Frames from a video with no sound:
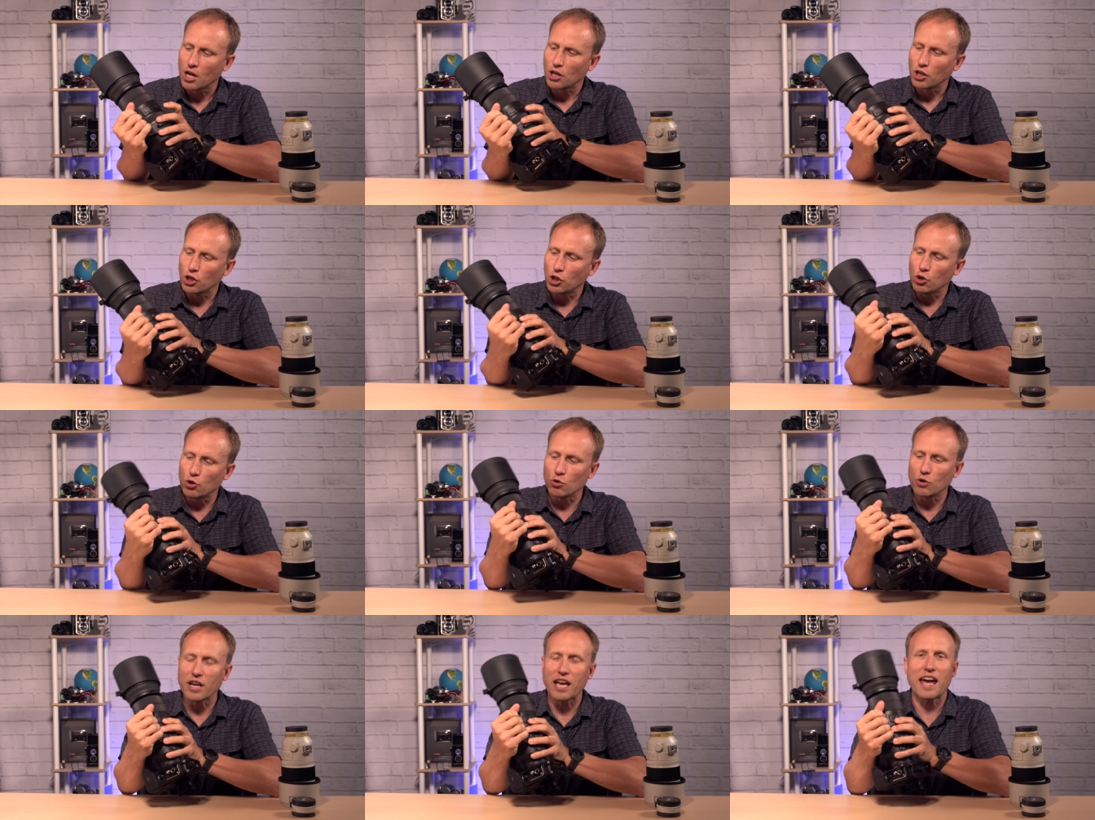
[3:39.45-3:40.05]

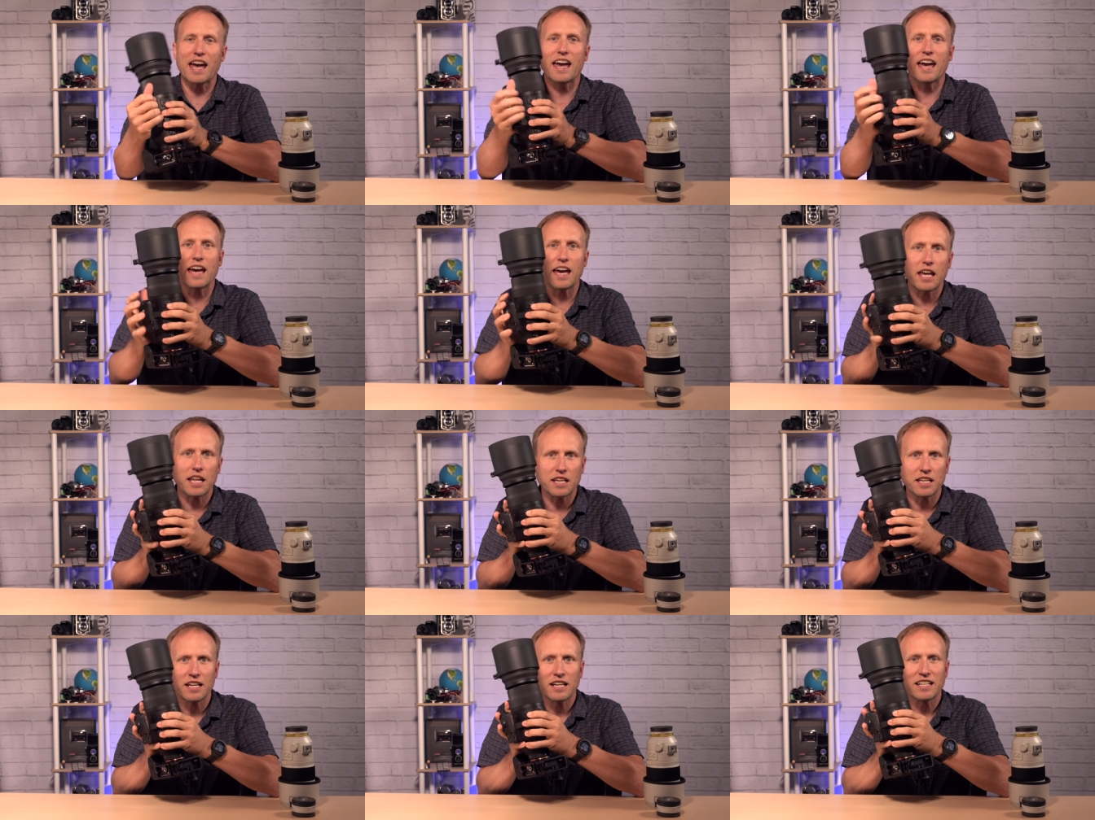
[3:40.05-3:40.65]
You
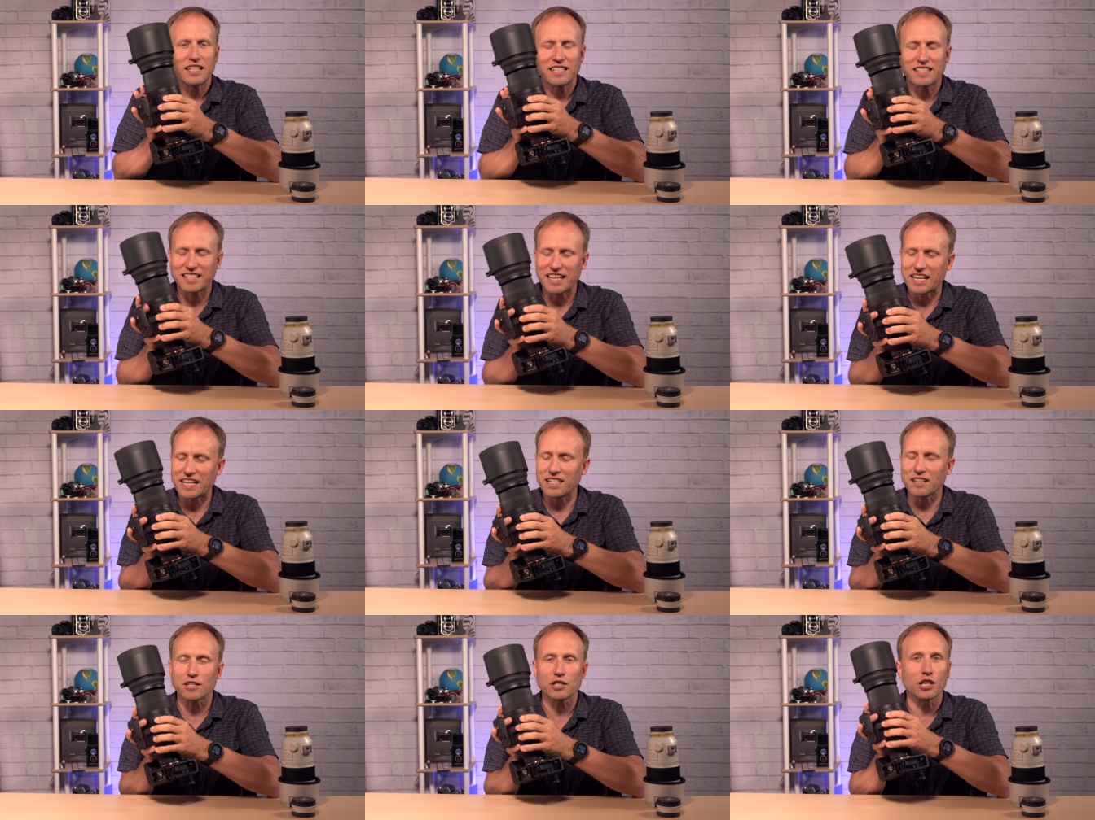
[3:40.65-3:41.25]
can
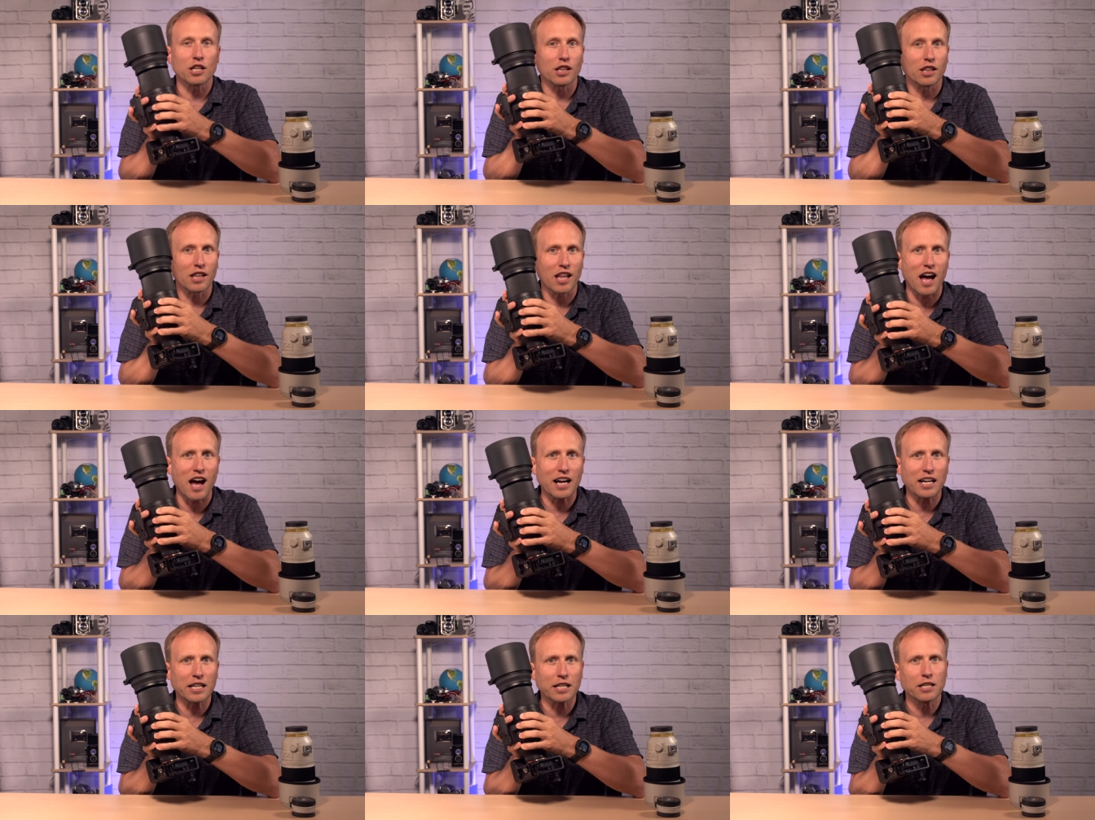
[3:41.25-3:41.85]
set it to
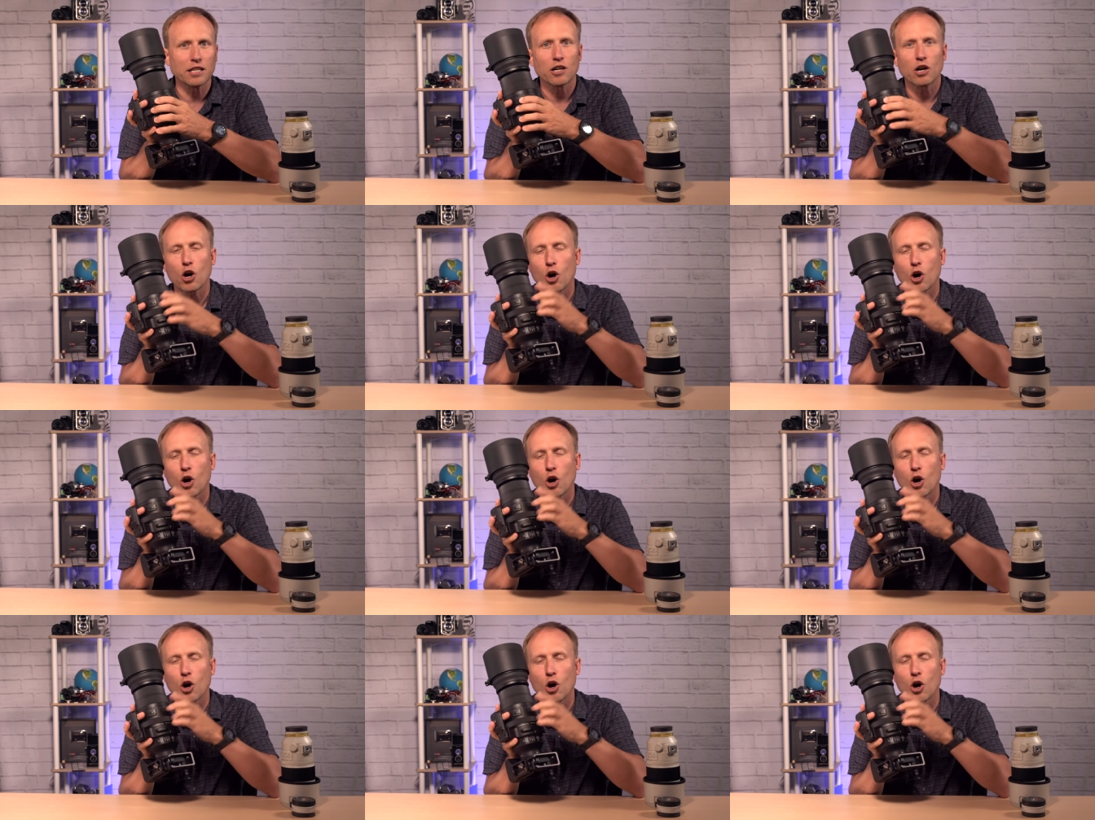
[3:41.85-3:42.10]
lock